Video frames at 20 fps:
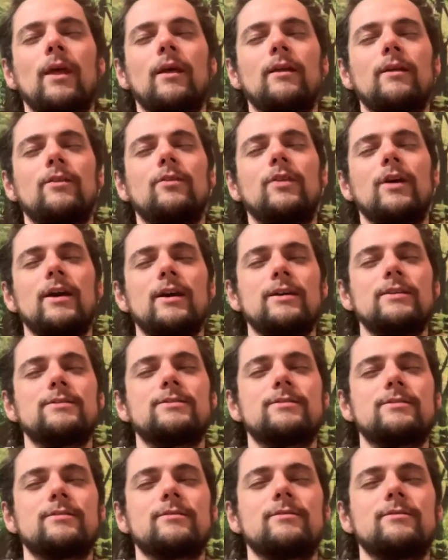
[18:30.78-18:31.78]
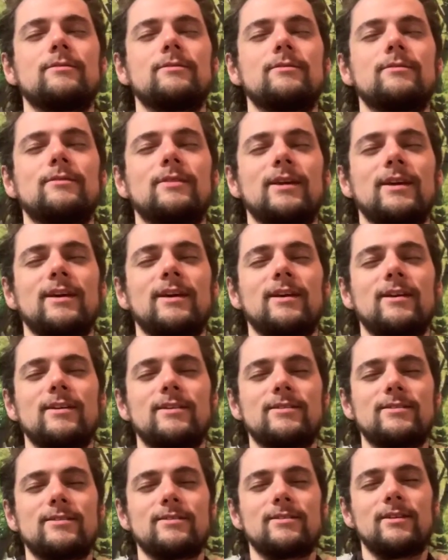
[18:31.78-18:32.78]

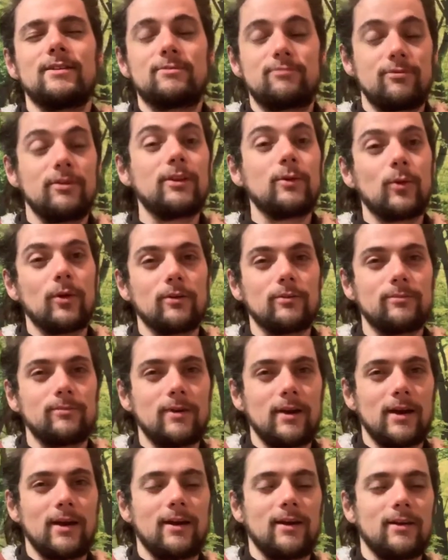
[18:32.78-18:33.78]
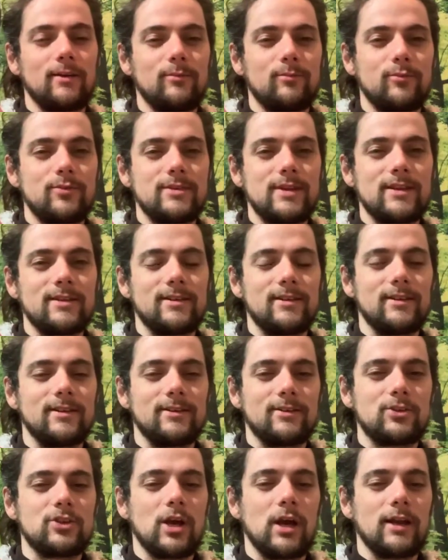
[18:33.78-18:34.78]
it's really well presented in
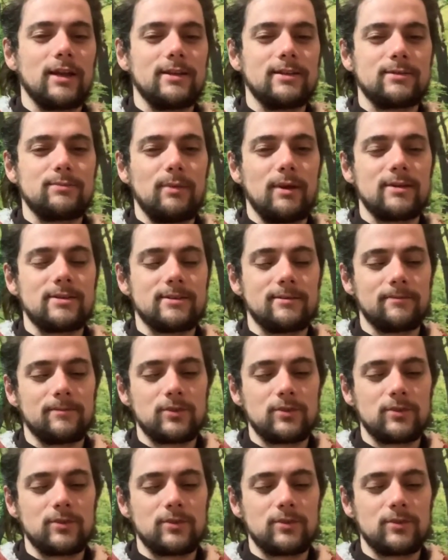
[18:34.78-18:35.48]
Chinese medicine.